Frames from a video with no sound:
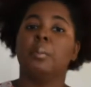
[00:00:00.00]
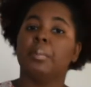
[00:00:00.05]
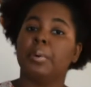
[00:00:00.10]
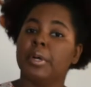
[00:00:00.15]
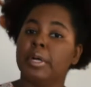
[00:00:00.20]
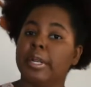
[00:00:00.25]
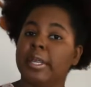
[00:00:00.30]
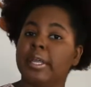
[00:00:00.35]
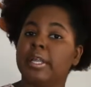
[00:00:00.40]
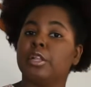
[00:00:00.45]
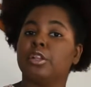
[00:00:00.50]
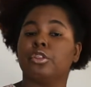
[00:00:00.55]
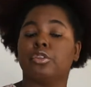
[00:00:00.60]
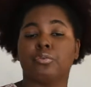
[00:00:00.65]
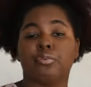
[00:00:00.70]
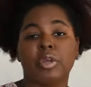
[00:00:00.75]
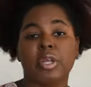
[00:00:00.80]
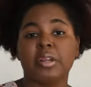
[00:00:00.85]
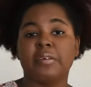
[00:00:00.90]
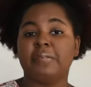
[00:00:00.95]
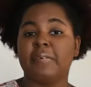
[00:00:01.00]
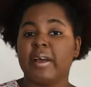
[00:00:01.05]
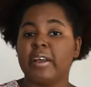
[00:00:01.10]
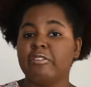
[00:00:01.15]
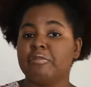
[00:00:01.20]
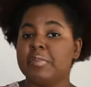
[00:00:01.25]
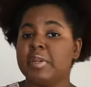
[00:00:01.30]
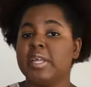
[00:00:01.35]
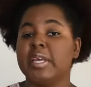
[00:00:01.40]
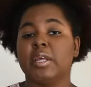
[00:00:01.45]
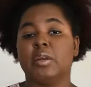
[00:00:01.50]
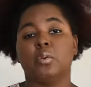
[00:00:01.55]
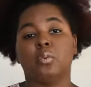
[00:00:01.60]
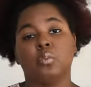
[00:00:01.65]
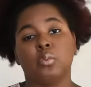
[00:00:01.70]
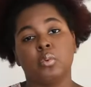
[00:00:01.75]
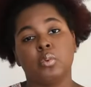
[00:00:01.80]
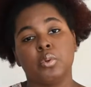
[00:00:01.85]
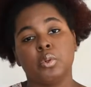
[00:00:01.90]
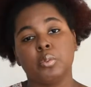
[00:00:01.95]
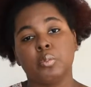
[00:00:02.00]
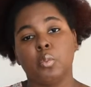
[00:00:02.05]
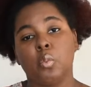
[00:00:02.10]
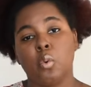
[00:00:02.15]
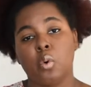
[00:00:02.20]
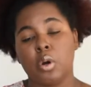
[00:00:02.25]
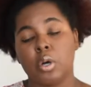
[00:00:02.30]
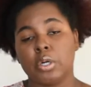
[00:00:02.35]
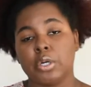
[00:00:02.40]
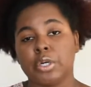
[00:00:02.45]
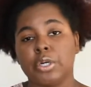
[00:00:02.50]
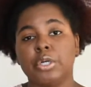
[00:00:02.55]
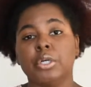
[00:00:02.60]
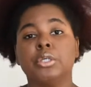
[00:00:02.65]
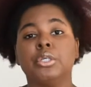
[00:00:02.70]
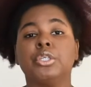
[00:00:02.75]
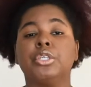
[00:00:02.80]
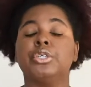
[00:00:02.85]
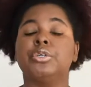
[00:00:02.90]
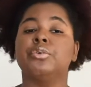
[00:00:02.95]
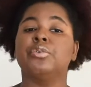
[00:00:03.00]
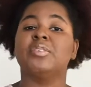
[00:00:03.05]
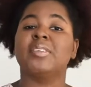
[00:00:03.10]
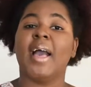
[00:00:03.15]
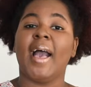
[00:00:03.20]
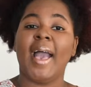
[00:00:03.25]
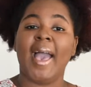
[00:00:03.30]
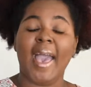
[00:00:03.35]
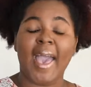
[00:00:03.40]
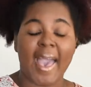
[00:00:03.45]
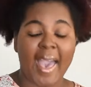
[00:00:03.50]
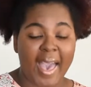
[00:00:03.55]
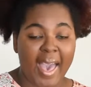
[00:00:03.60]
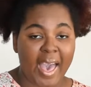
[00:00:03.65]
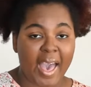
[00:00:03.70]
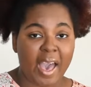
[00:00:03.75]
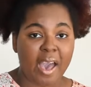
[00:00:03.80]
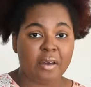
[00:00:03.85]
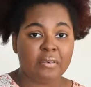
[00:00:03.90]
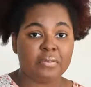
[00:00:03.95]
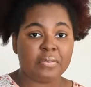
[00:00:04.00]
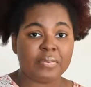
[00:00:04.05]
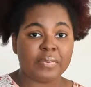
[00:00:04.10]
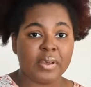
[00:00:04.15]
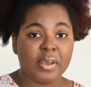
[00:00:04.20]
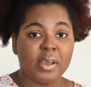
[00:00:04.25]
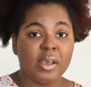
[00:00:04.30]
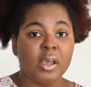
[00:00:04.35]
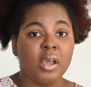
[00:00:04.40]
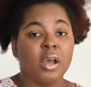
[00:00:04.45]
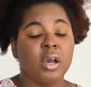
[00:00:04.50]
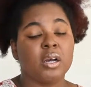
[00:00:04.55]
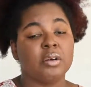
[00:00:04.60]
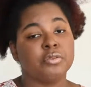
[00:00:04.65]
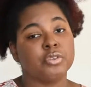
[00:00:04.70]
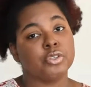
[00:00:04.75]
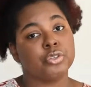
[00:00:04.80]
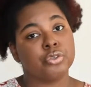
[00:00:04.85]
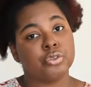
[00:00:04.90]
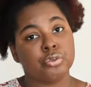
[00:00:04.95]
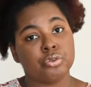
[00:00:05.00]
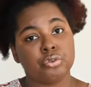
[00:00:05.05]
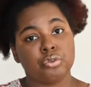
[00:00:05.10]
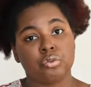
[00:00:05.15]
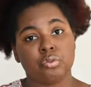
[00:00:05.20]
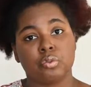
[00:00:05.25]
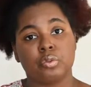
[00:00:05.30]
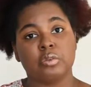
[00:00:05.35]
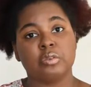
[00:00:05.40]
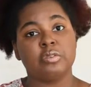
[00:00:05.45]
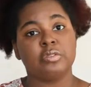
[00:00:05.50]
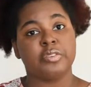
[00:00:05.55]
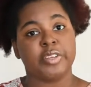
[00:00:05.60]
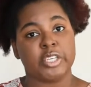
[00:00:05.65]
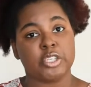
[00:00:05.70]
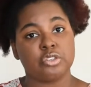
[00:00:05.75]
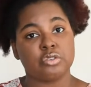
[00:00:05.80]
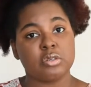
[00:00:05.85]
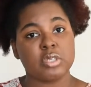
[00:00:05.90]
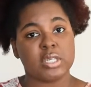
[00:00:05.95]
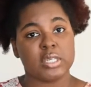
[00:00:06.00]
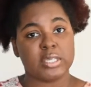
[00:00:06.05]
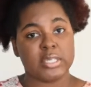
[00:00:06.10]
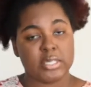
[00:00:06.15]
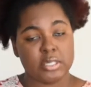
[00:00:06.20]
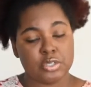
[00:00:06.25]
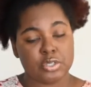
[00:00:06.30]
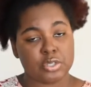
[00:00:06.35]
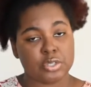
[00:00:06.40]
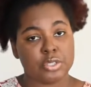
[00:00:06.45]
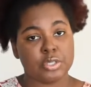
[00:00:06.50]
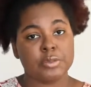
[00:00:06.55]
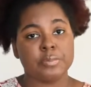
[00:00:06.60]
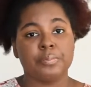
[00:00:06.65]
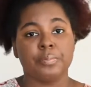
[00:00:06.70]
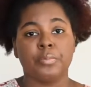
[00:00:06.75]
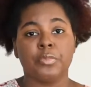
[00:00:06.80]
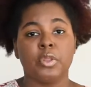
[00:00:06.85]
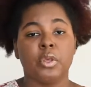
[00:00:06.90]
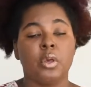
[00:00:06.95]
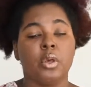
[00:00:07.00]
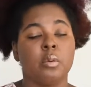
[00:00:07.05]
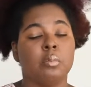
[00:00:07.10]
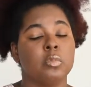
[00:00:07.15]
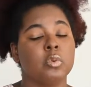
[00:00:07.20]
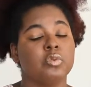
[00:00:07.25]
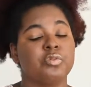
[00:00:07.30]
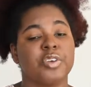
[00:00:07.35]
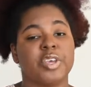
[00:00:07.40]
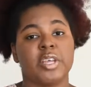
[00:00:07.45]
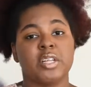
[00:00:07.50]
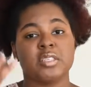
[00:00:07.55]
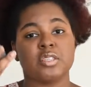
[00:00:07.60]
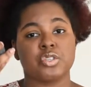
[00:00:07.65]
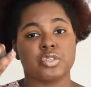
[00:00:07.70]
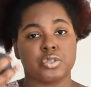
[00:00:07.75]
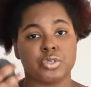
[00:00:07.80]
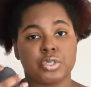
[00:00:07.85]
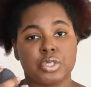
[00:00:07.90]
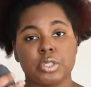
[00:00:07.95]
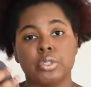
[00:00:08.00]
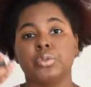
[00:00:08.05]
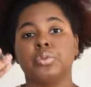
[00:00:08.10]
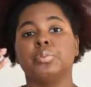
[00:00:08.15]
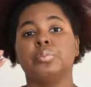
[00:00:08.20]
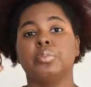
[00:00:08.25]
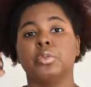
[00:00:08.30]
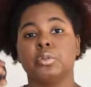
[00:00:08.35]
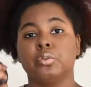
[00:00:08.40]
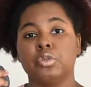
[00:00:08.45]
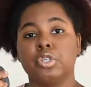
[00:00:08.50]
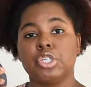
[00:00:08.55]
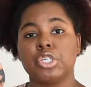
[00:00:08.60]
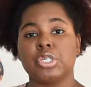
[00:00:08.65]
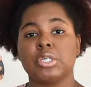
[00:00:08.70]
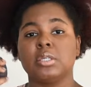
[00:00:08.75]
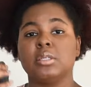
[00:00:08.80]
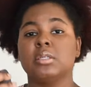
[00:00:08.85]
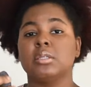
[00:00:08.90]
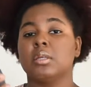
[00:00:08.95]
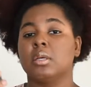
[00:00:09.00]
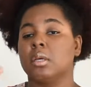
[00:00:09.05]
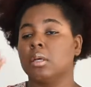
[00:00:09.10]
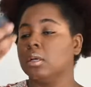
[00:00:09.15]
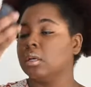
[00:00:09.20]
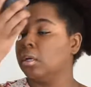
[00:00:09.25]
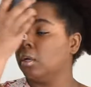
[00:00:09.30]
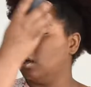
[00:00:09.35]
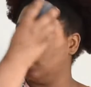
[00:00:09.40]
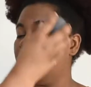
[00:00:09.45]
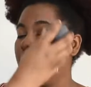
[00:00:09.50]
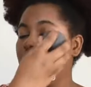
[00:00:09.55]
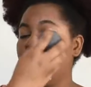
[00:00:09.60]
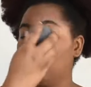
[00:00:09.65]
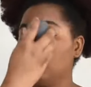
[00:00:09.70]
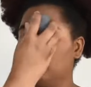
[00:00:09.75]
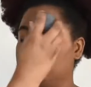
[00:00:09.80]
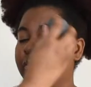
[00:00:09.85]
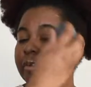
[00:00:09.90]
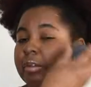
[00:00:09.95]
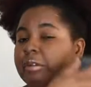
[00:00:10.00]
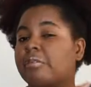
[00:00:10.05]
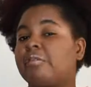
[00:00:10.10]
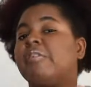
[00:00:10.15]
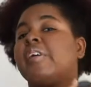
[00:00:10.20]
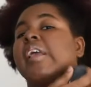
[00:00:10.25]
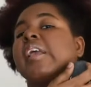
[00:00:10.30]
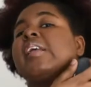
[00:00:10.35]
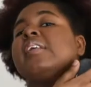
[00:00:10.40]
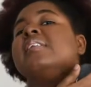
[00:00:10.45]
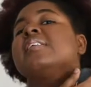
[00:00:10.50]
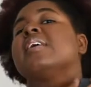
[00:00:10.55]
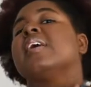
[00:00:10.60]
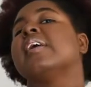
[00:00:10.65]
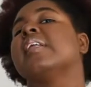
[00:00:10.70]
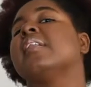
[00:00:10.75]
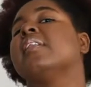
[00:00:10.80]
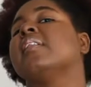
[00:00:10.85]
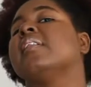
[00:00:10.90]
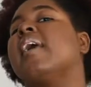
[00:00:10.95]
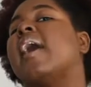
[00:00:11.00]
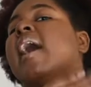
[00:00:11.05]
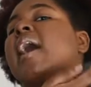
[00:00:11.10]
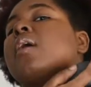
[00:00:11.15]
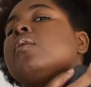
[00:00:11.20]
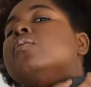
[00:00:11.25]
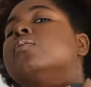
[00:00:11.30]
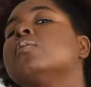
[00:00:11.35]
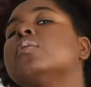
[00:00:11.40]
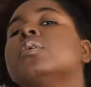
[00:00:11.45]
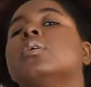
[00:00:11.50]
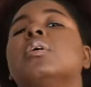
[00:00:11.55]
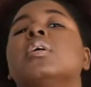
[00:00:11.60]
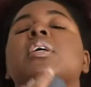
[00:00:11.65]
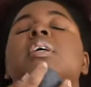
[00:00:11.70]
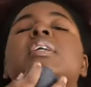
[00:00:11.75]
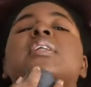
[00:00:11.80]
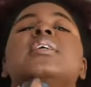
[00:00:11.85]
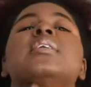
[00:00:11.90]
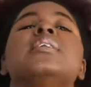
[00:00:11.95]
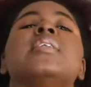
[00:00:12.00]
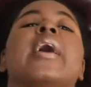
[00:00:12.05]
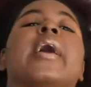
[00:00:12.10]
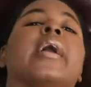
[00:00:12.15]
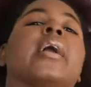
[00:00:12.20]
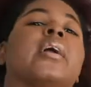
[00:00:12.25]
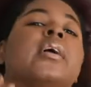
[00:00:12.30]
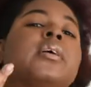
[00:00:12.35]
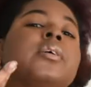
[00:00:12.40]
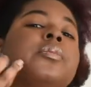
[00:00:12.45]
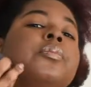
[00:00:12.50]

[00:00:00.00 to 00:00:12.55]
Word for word: Put it three to five minutes in warm water. Use half of your usual facial cleanser. Move it in circular motion all over your face and down in the neck.